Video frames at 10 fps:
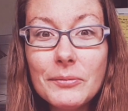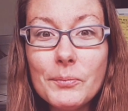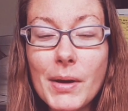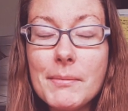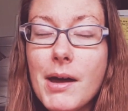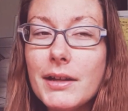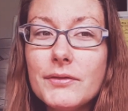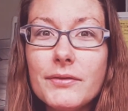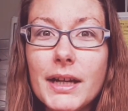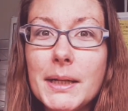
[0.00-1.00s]
my mind
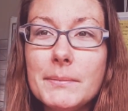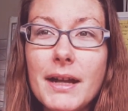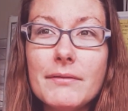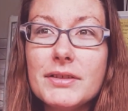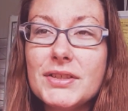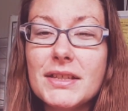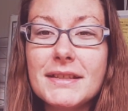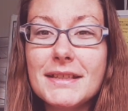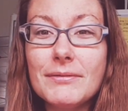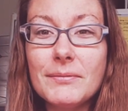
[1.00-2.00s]
frame, ever
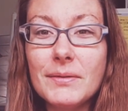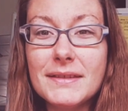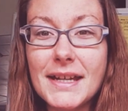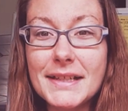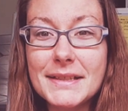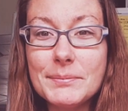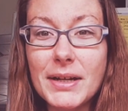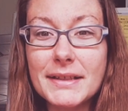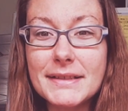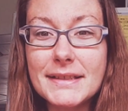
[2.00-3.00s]
since even with Dagny's
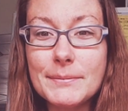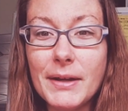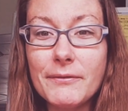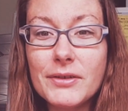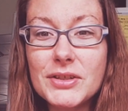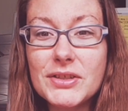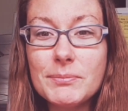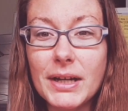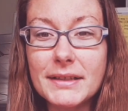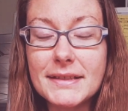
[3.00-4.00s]
pregnancy, my first
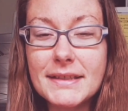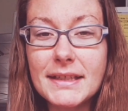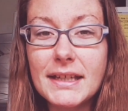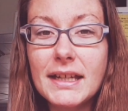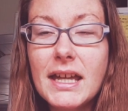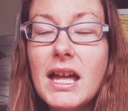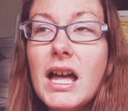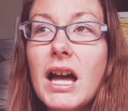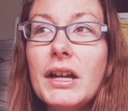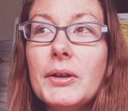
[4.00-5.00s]
pregnancy,
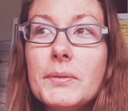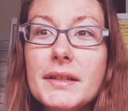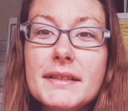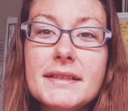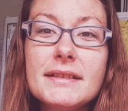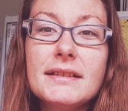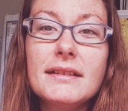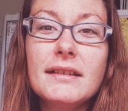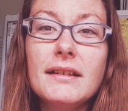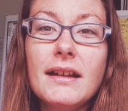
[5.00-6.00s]
I always
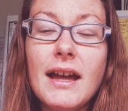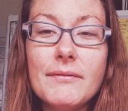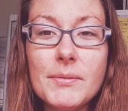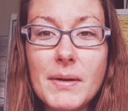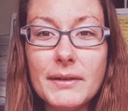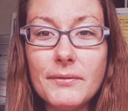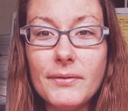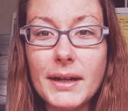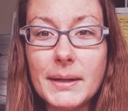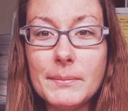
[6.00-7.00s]
have the mind
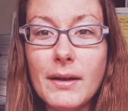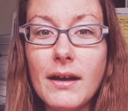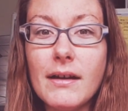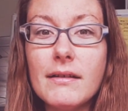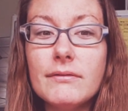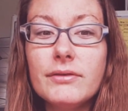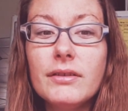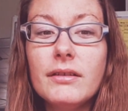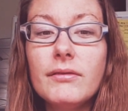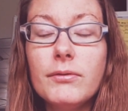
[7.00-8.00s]
frame of
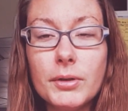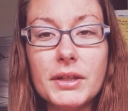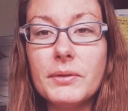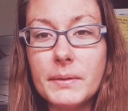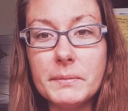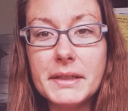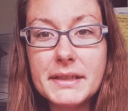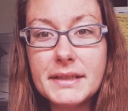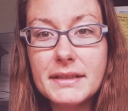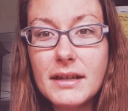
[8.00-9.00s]
43
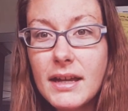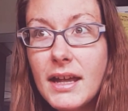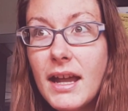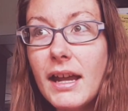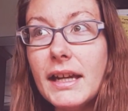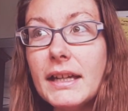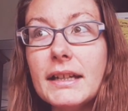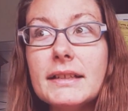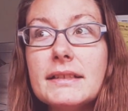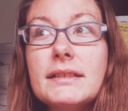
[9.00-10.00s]
weeks.
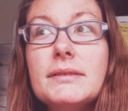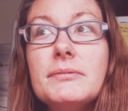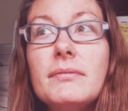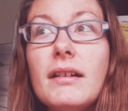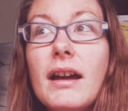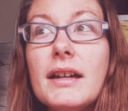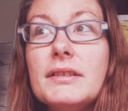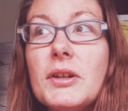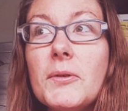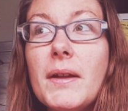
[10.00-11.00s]
And I
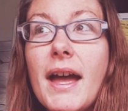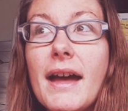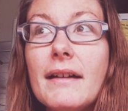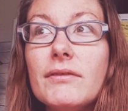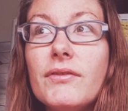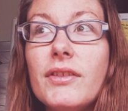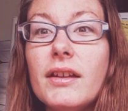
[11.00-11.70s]
don't have